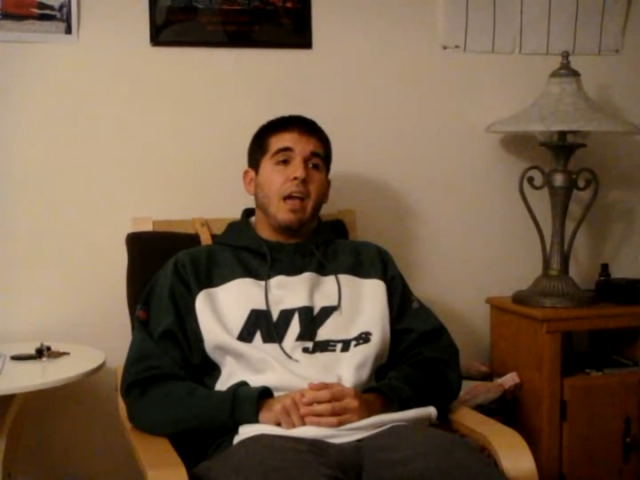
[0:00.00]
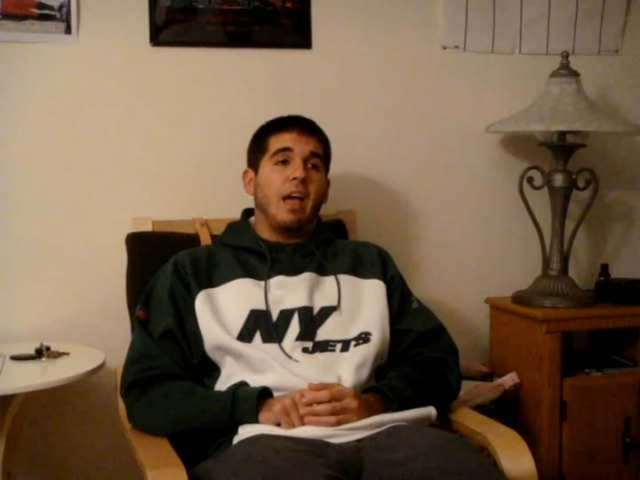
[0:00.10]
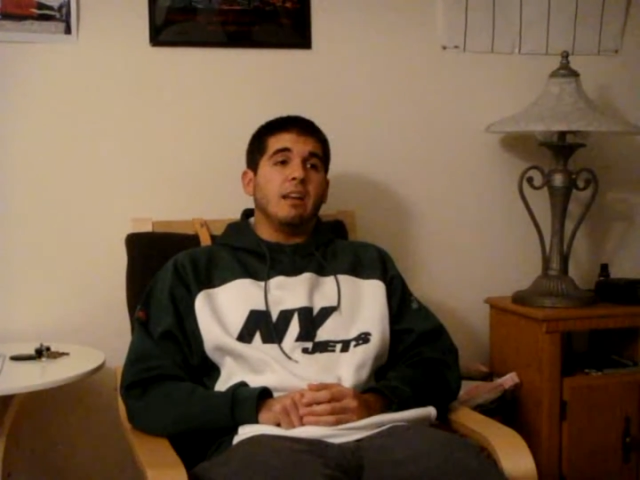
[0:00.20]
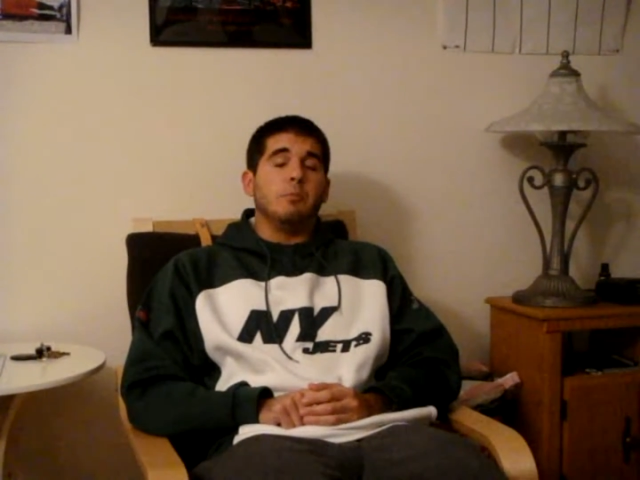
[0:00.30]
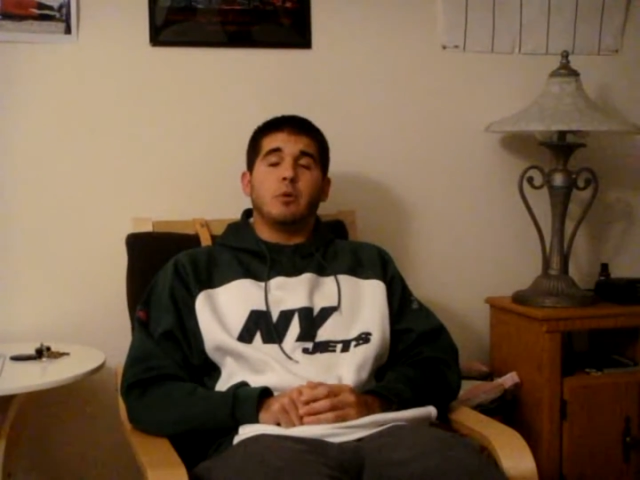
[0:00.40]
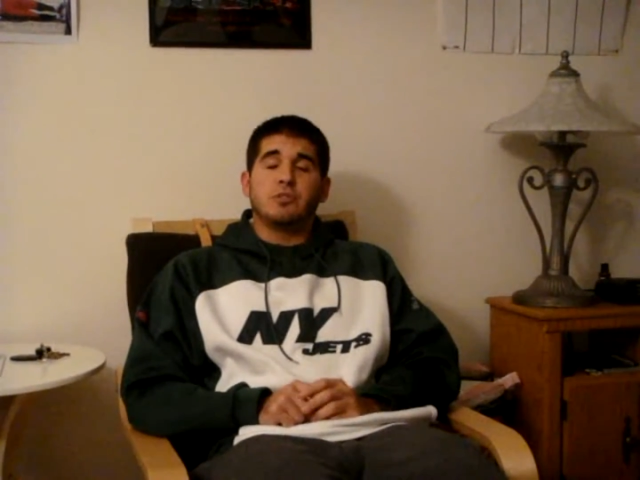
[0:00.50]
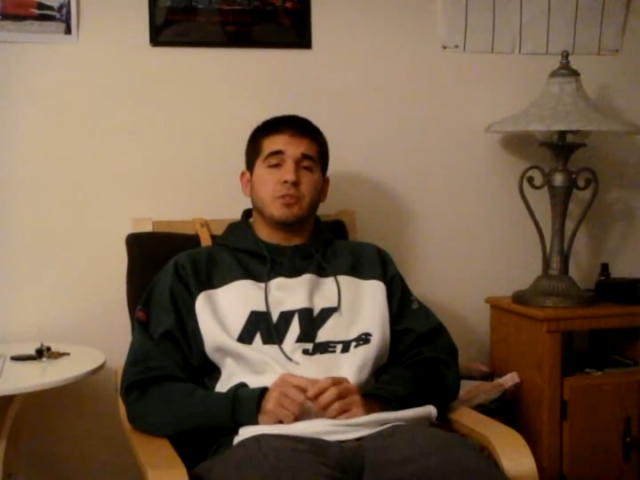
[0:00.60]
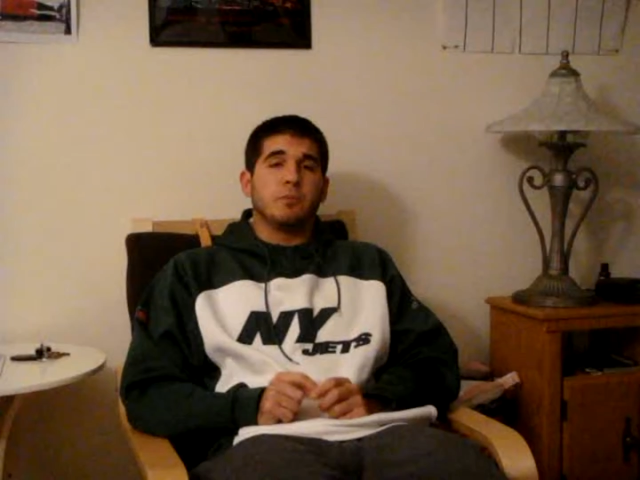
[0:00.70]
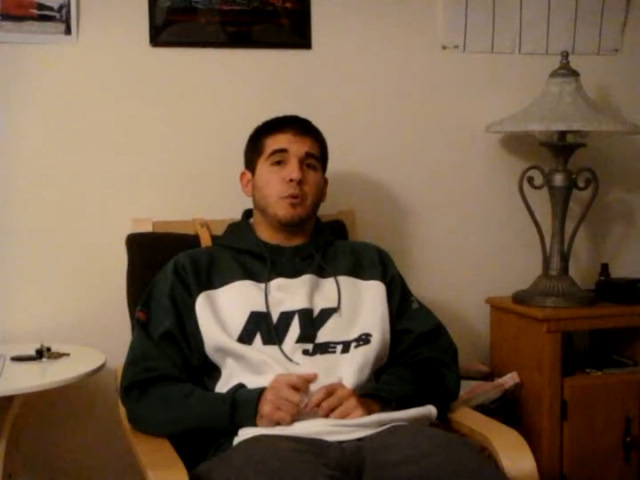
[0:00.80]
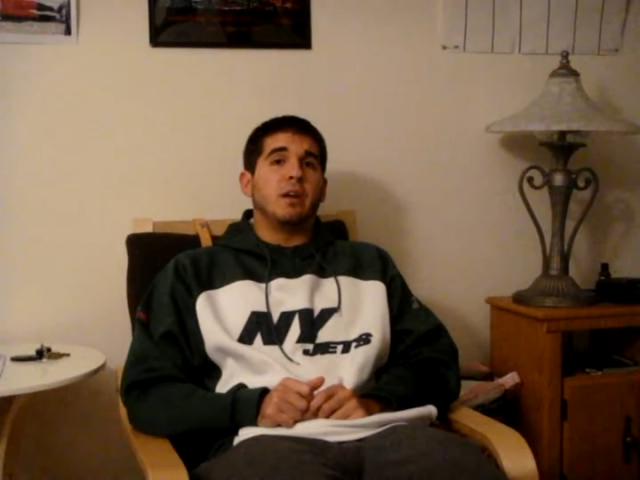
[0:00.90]
And he
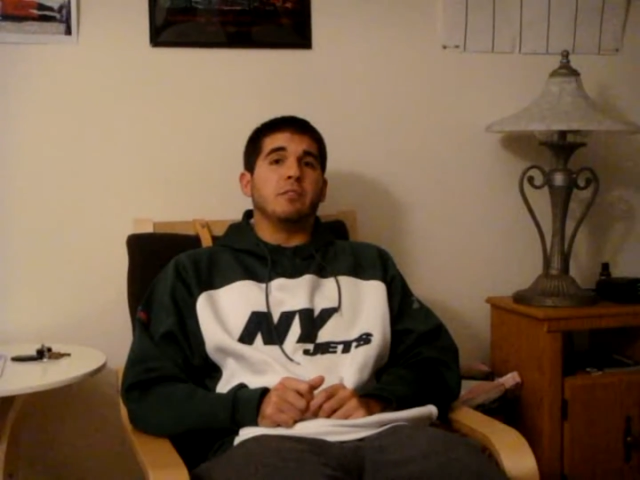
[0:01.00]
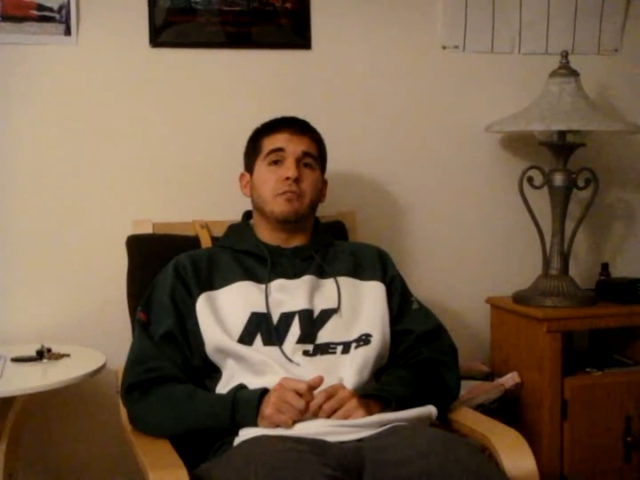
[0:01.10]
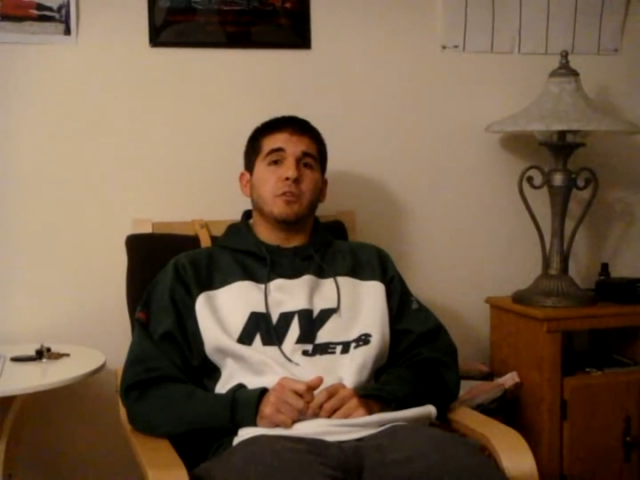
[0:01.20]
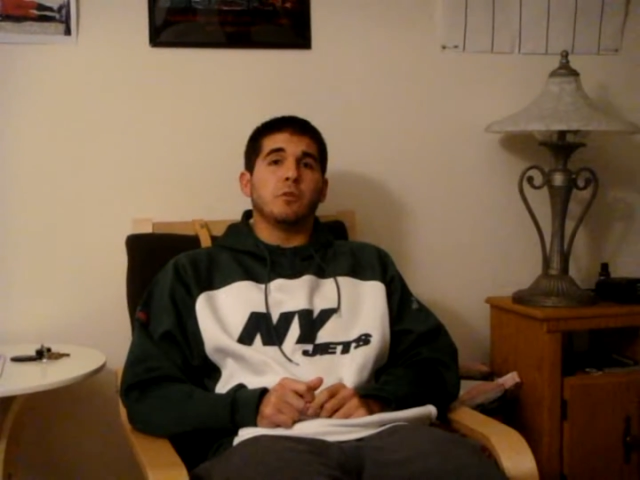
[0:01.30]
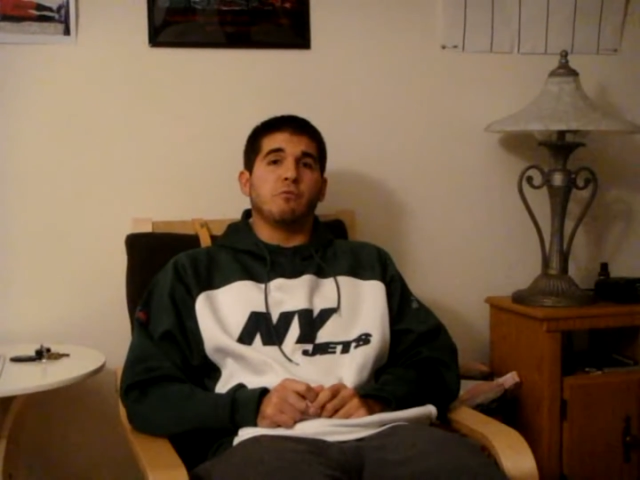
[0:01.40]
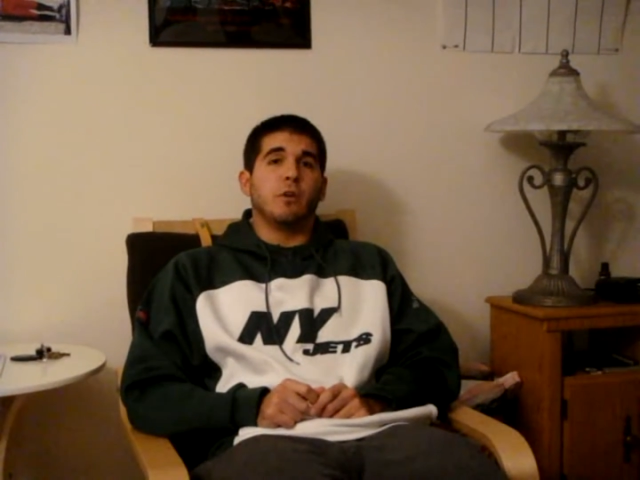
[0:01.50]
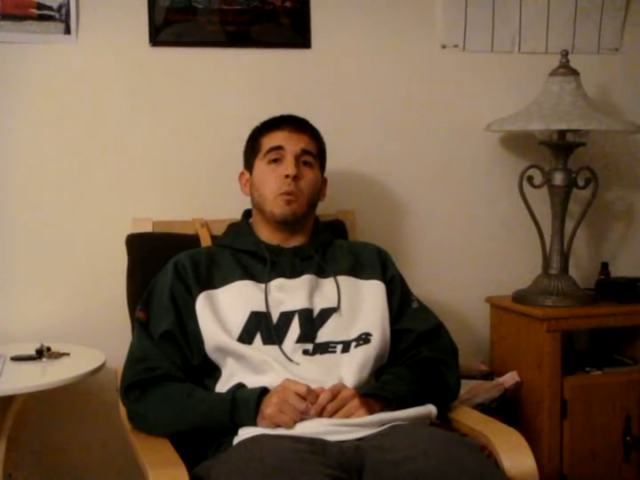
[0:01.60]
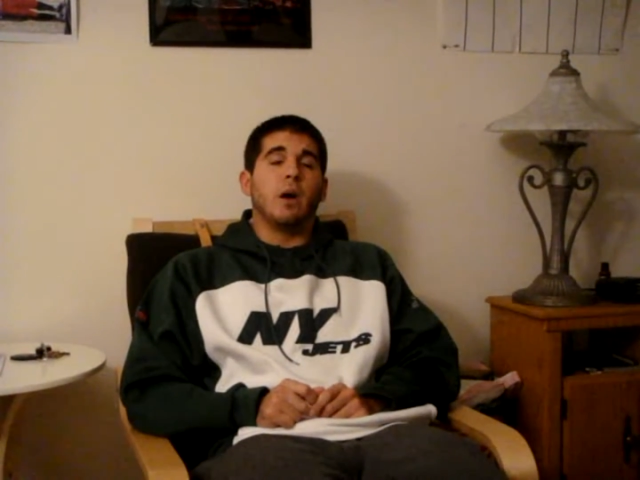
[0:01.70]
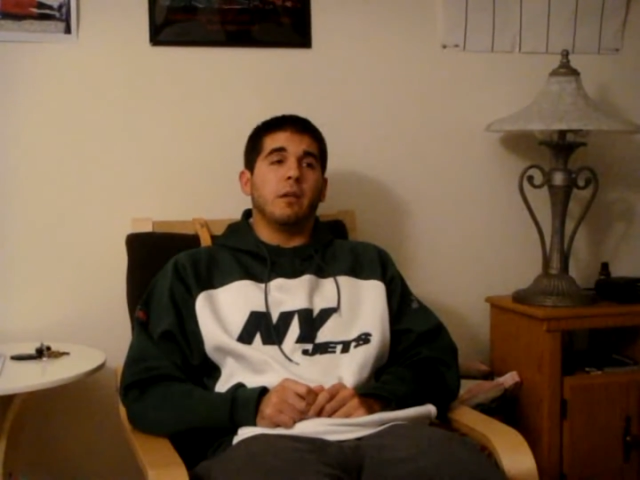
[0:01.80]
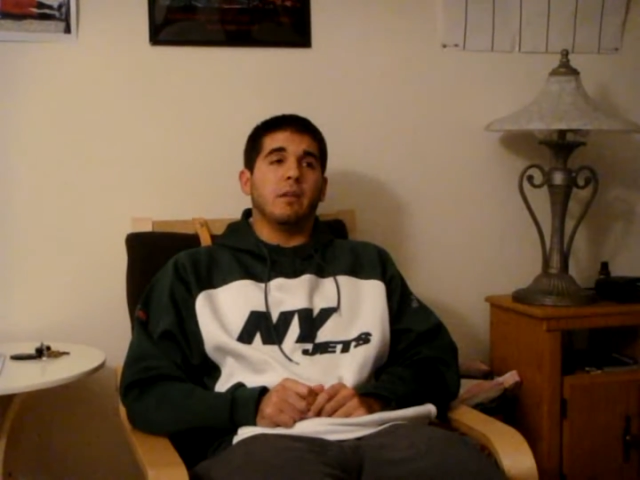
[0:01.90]
pushed the ball down the field
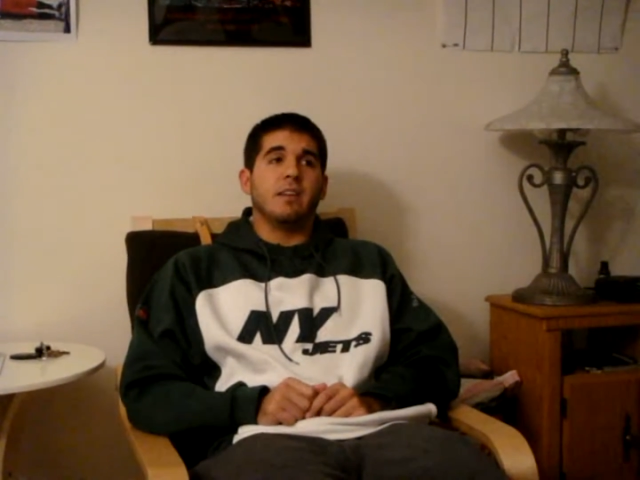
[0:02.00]
real well.